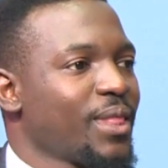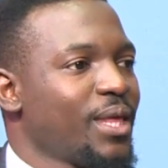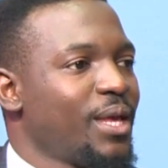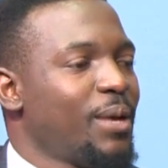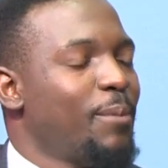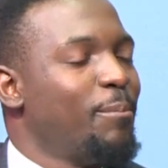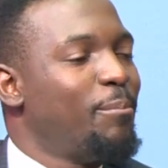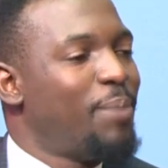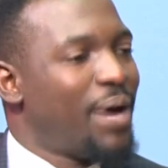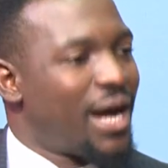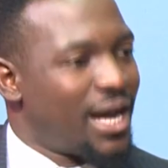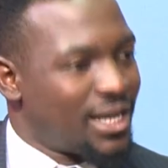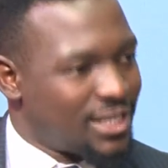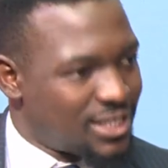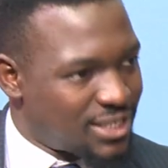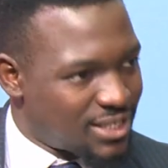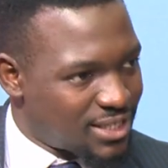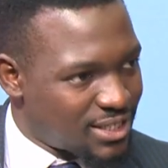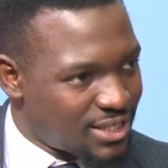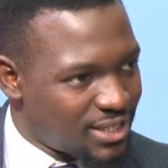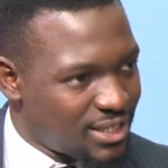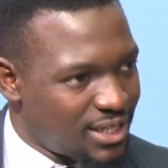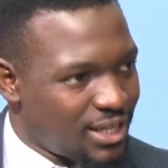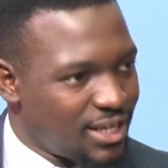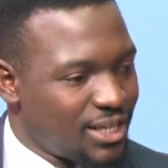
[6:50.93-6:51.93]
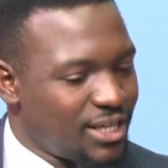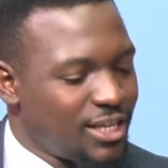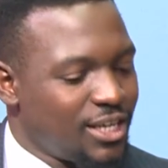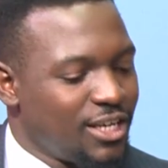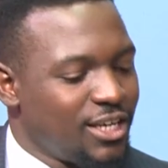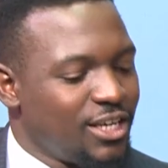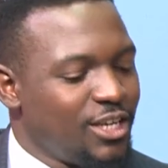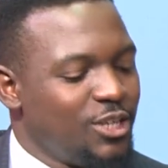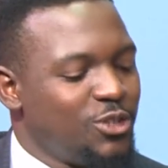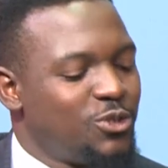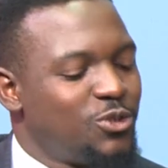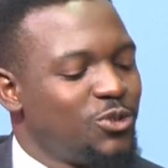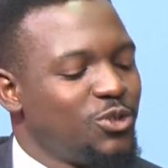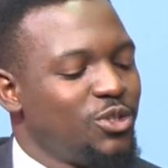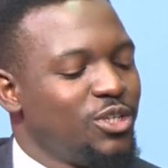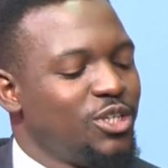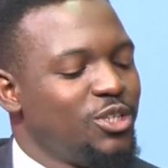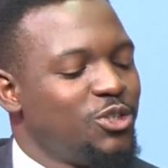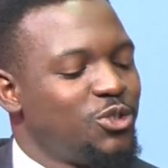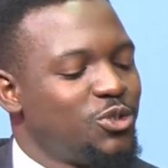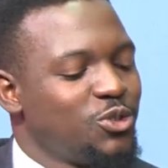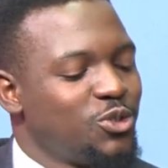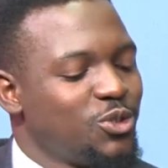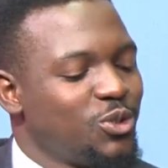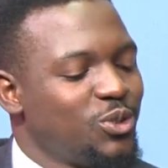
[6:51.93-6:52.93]
Right. But
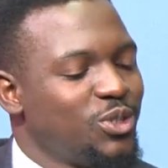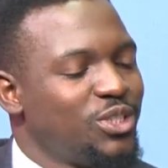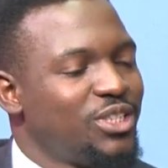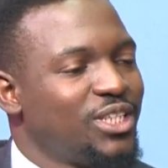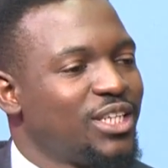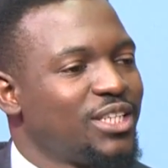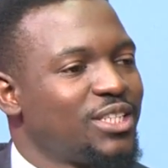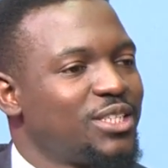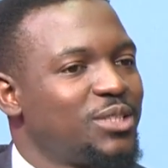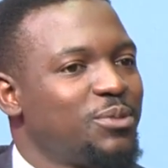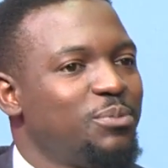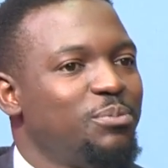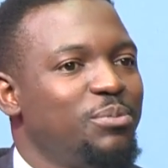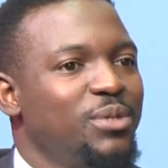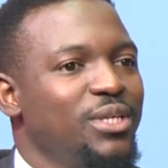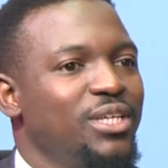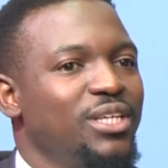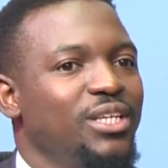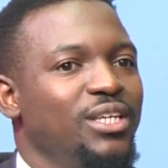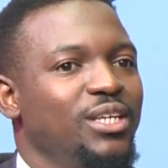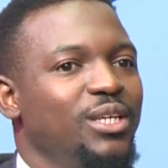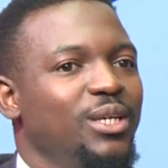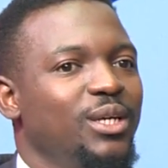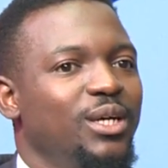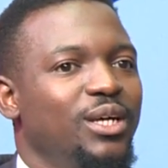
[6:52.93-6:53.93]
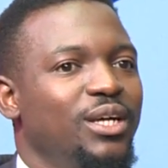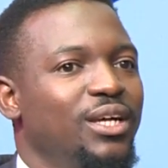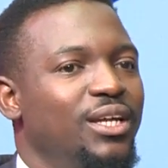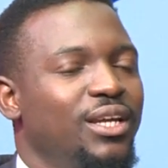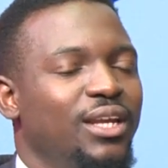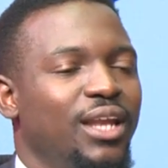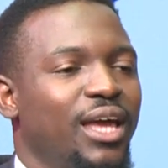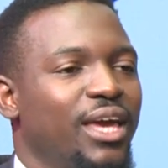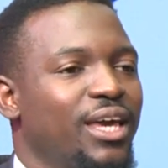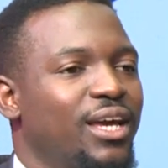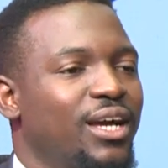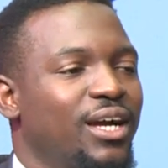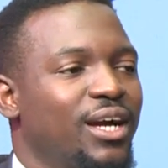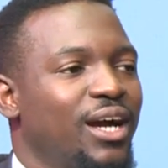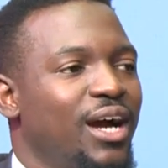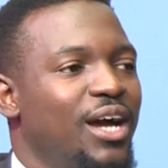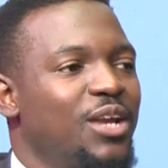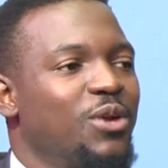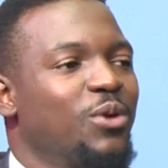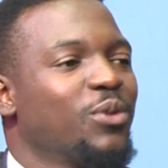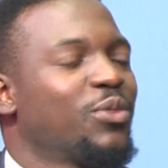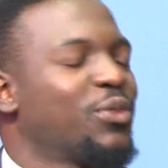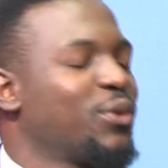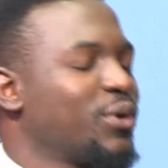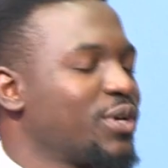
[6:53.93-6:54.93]
it should not just be like
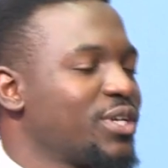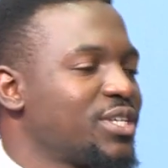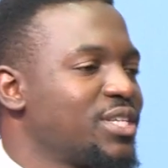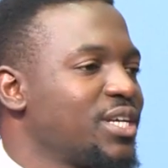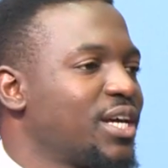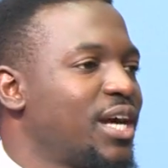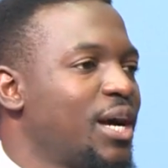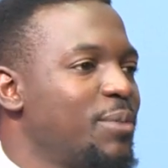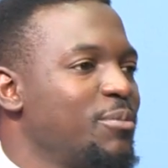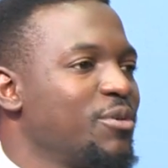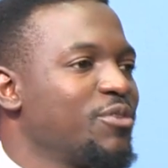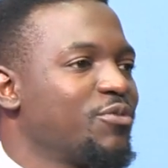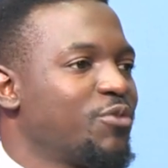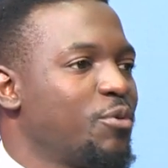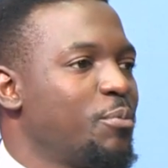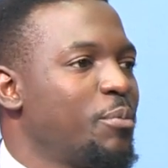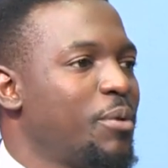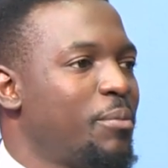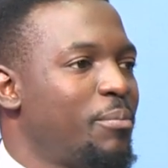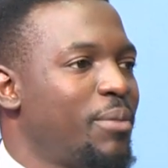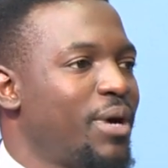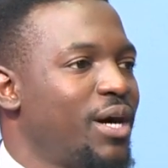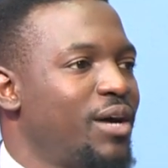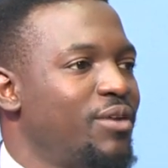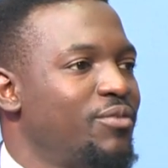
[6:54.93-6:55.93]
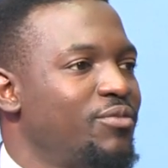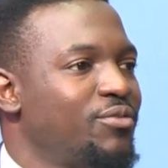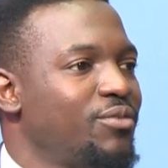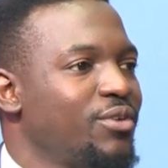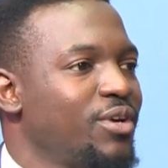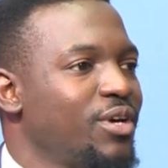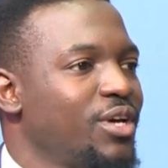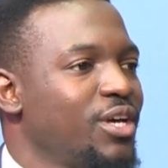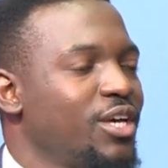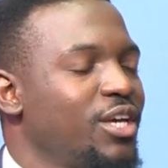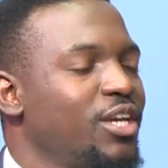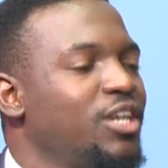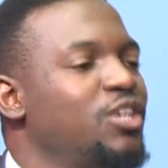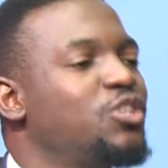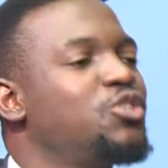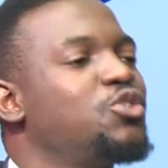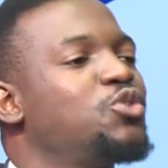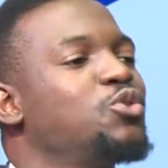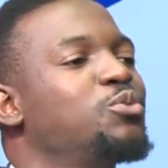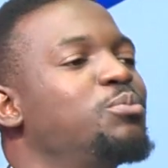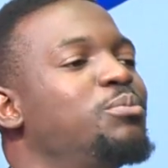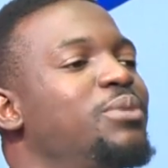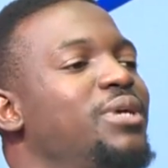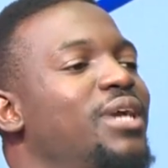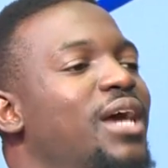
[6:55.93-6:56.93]
an authority coming from above. It
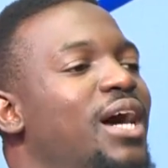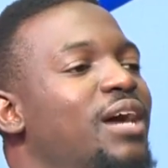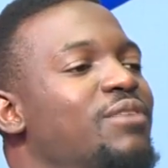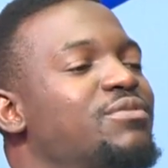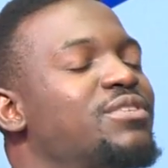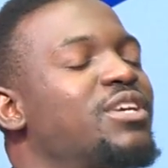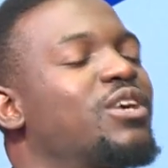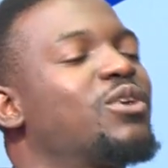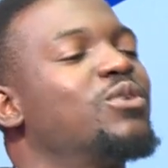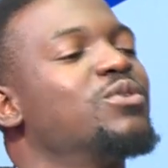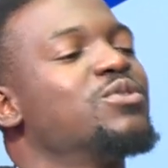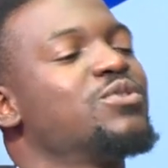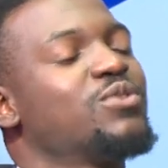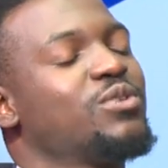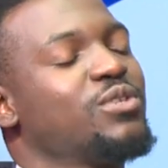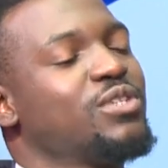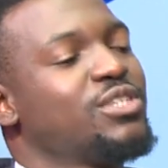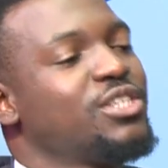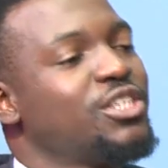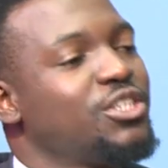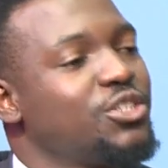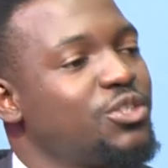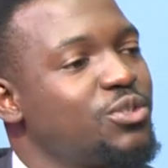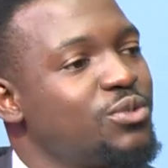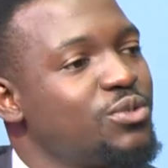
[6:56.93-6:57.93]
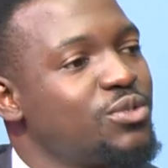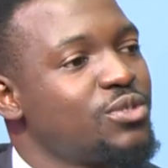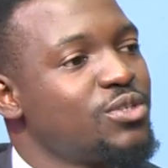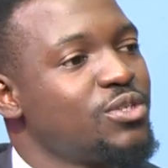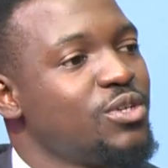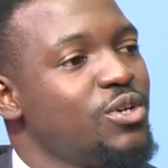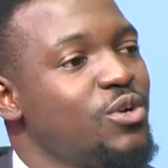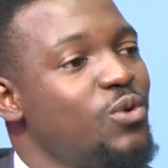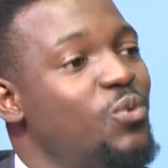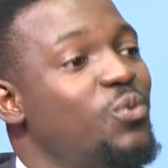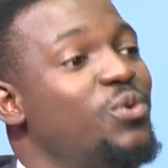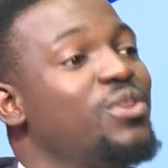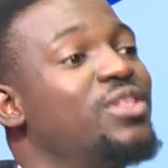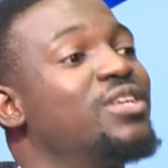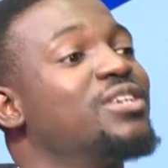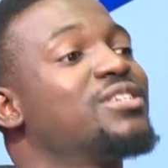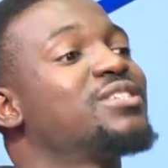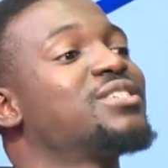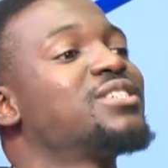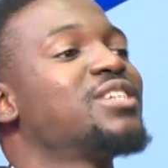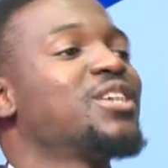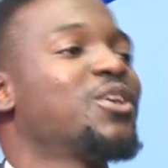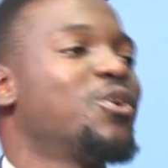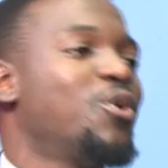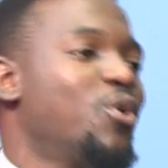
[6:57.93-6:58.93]
should be after consultations with the
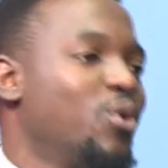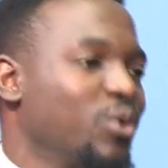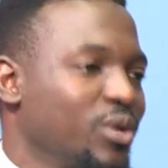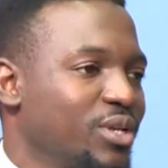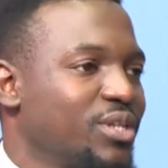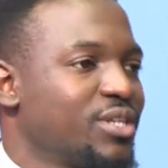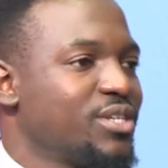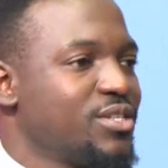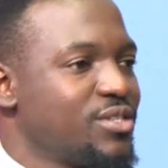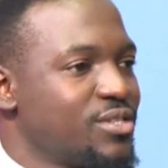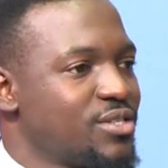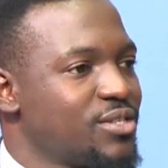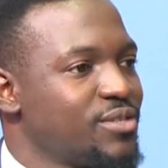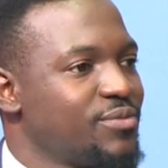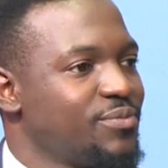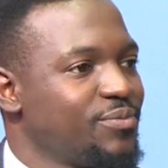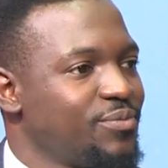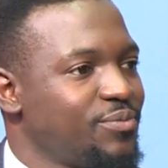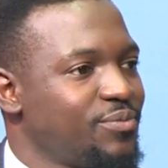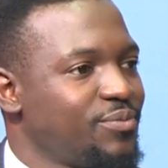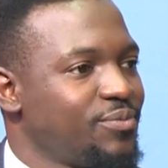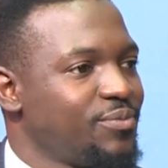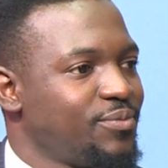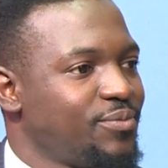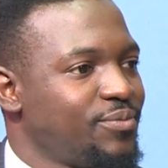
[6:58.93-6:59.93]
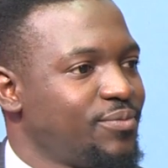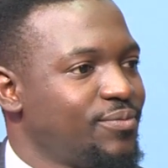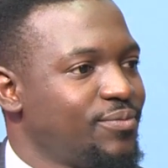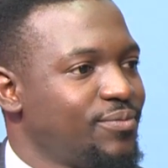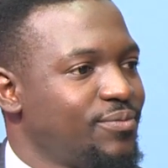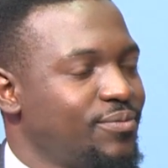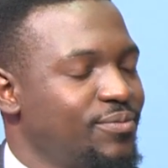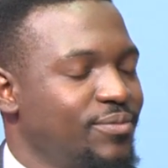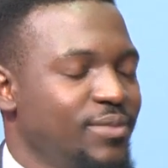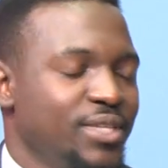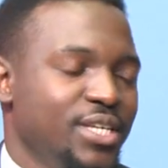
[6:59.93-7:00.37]
stakeholders. Right.